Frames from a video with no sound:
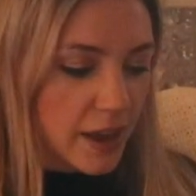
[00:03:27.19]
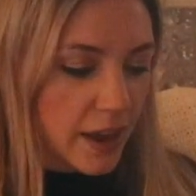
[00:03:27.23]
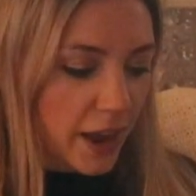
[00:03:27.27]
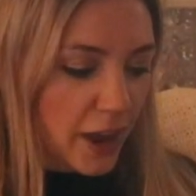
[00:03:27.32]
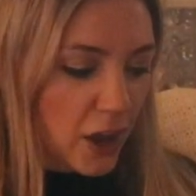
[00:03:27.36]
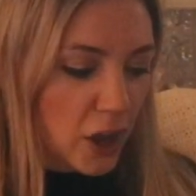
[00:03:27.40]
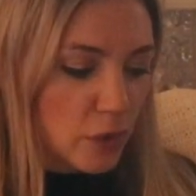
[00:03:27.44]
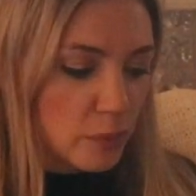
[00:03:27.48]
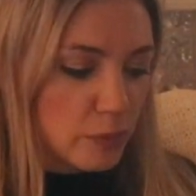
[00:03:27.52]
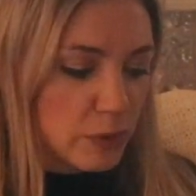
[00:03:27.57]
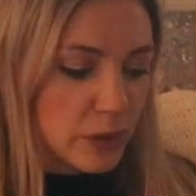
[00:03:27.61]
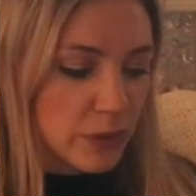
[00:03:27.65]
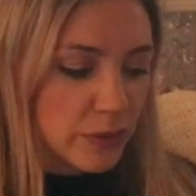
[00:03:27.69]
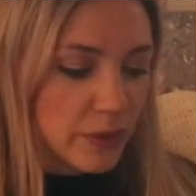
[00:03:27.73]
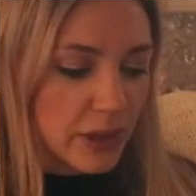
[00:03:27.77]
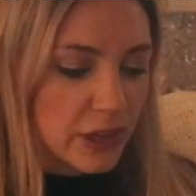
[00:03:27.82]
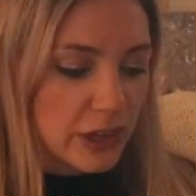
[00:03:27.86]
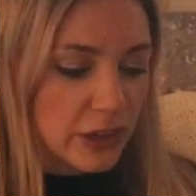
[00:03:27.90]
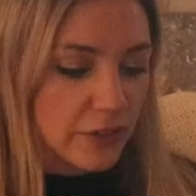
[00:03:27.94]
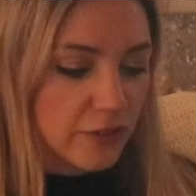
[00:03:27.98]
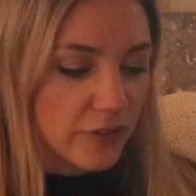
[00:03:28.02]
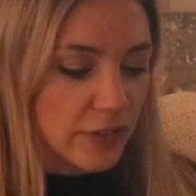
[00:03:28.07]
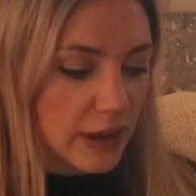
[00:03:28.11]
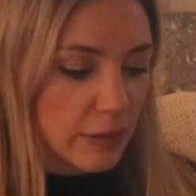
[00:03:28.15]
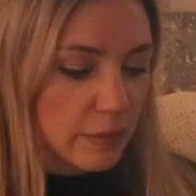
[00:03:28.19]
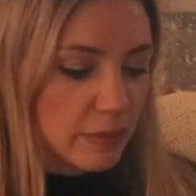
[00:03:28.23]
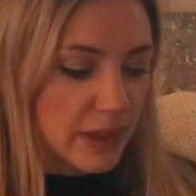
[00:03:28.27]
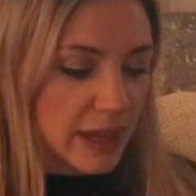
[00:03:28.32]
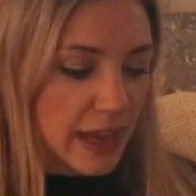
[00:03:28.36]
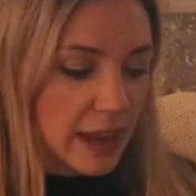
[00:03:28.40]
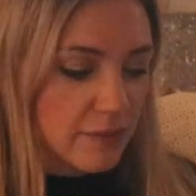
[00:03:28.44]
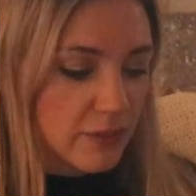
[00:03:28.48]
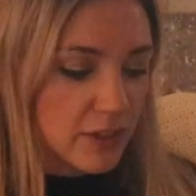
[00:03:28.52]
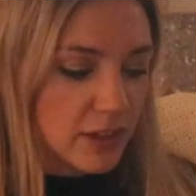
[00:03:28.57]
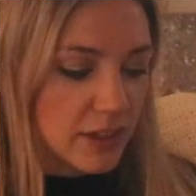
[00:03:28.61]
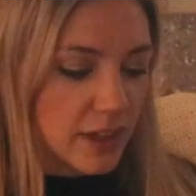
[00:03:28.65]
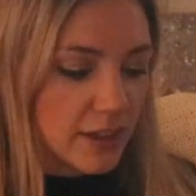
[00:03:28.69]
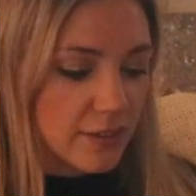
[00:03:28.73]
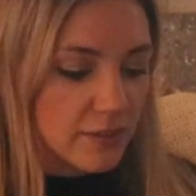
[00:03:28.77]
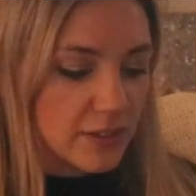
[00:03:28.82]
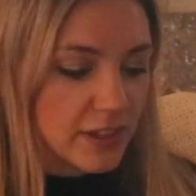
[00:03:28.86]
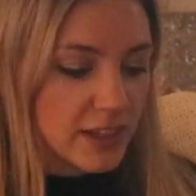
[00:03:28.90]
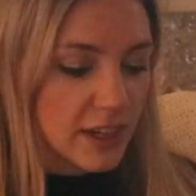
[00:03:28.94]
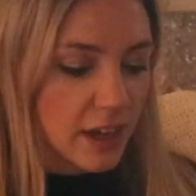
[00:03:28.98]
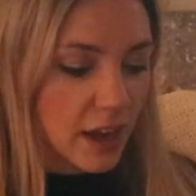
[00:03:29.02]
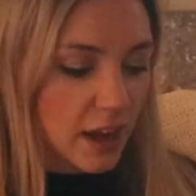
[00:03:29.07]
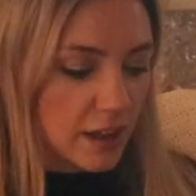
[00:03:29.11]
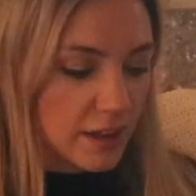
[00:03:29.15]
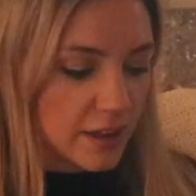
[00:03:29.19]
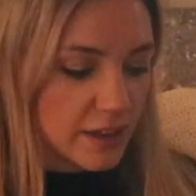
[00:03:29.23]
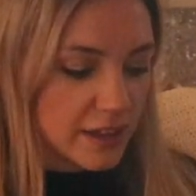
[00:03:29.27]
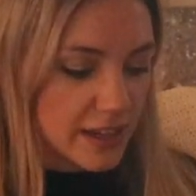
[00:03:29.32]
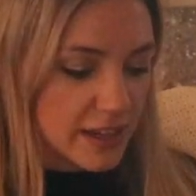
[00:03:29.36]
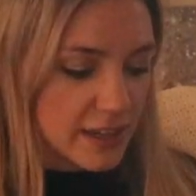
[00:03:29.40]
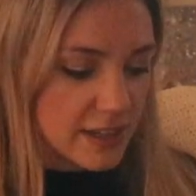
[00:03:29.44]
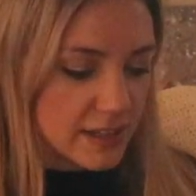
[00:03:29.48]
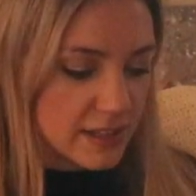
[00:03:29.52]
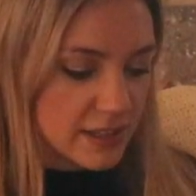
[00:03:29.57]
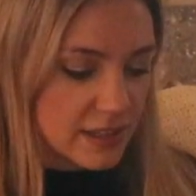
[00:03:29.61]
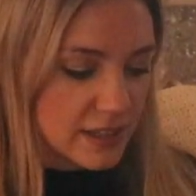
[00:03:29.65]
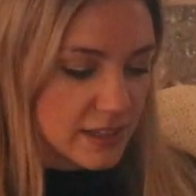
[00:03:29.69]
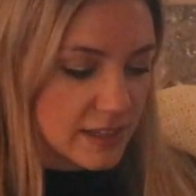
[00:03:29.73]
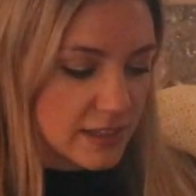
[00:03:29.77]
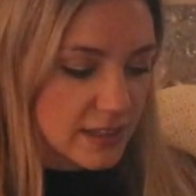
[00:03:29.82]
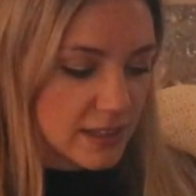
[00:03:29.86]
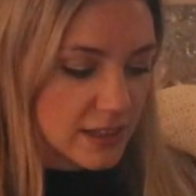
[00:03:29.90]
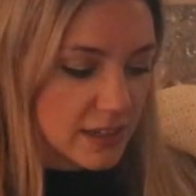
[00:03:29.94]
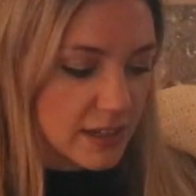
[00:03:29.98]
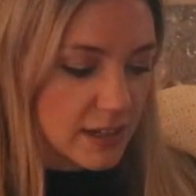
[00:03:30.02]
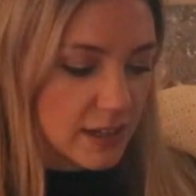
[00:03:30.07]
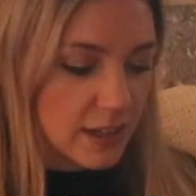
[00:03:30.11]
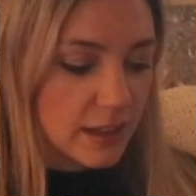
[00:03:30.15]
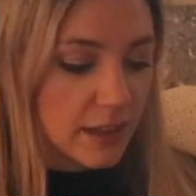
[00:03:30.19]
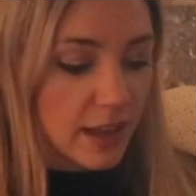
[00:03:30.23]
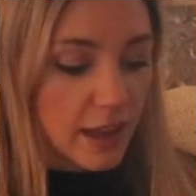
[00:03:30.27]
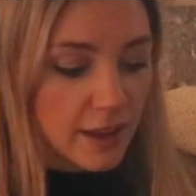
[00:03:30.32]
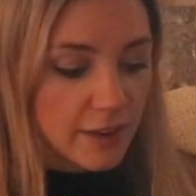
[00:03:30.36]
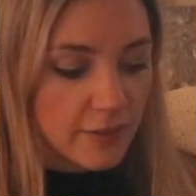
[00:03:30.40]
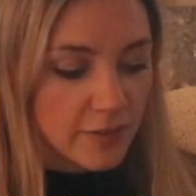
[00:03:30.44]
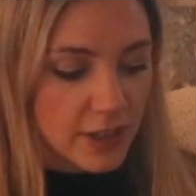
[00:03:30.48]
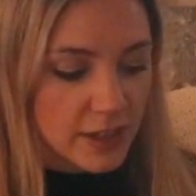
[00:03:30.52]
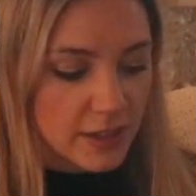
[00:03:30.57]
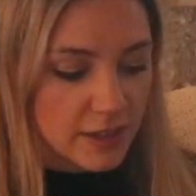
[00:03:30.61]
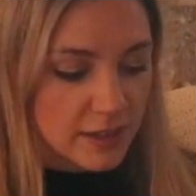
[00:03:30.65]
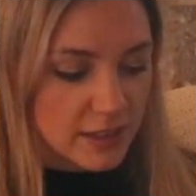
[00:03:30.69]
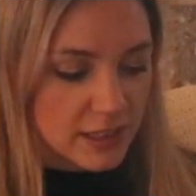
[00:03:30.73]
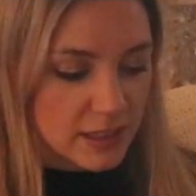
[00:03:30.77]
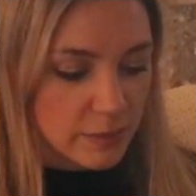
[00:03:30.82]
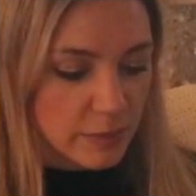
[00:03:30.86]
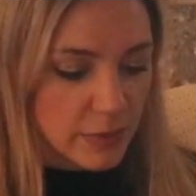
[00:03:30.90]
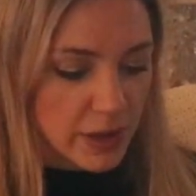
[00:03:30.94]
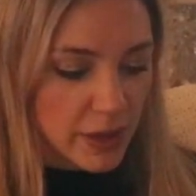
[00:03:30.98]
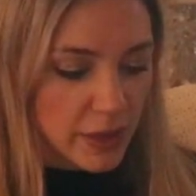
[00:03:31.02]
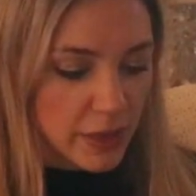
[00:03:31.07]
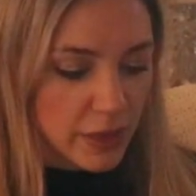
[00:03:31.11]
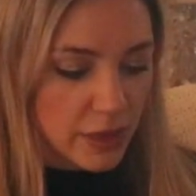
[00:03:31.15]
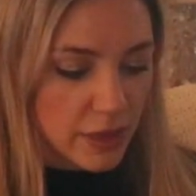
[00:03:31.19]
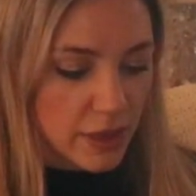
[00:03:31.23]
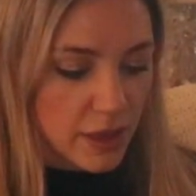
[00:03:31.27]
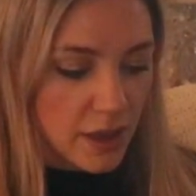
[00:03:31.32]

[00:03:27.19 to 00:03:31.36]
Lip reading: "I hope you and your family have a lovely holiday season. Love, Elizabeth."